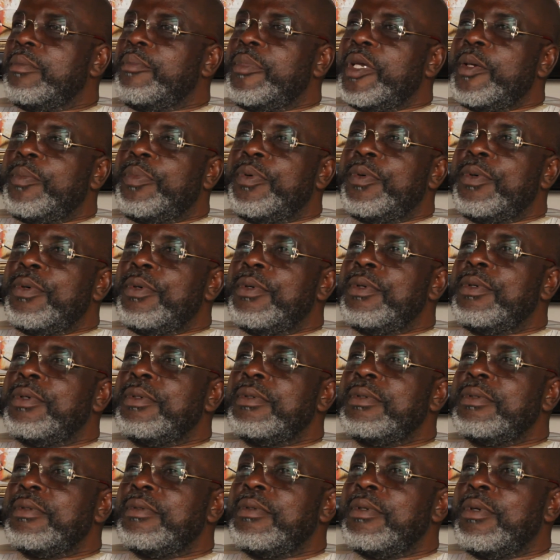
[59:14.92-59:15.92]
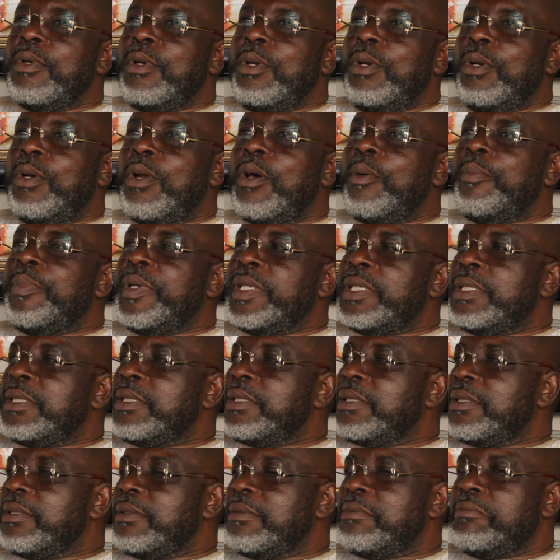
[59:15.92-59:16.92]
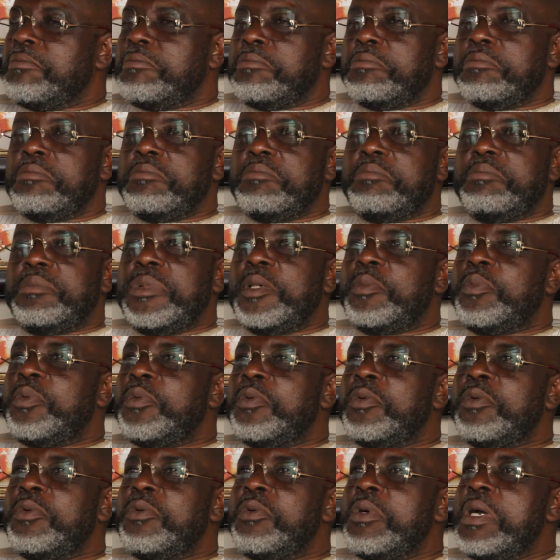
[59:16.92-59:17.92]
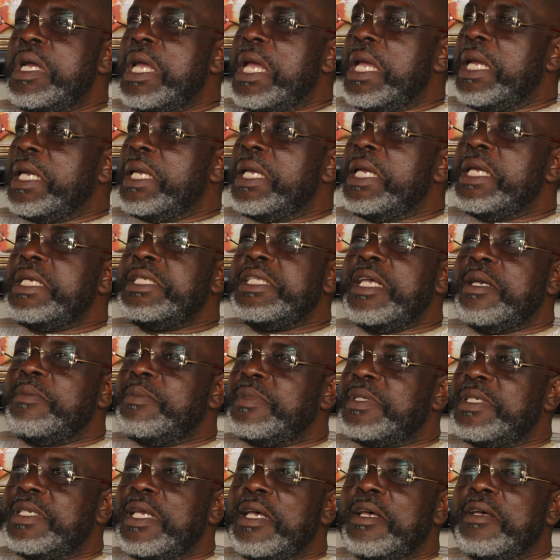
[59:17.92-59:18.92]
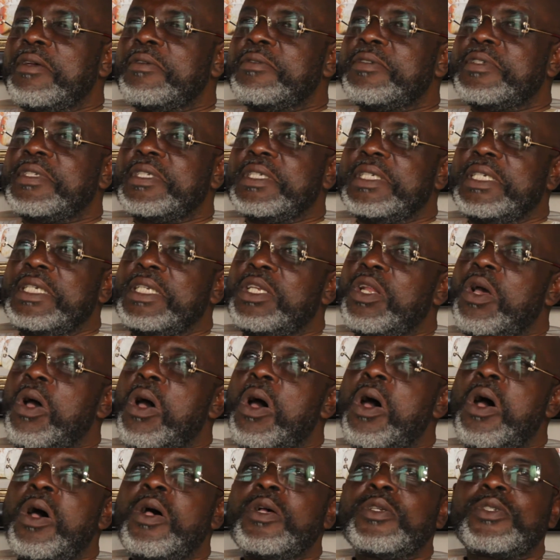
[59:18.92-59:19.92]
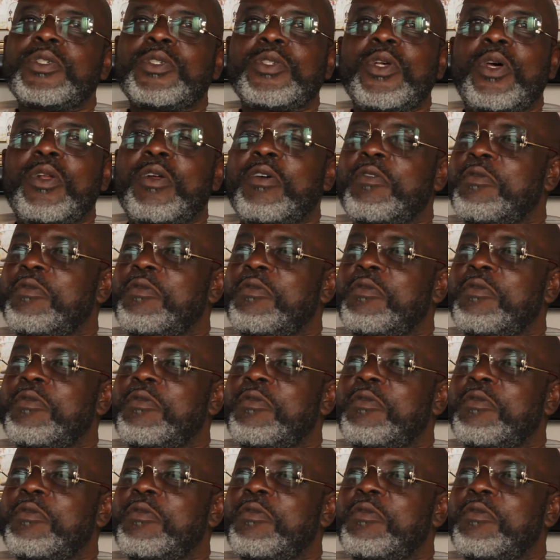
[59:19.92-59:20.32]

People lobbied. People engaged themselves in all sort